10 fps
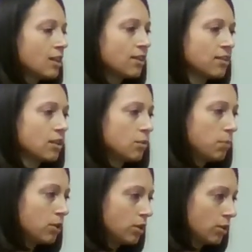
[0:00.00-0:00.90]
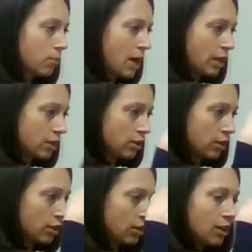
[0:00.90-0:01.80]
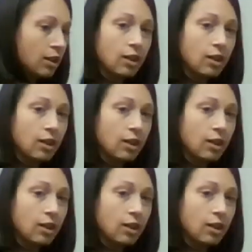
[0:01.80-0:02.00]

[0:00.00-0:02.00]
that's going to put your monitor,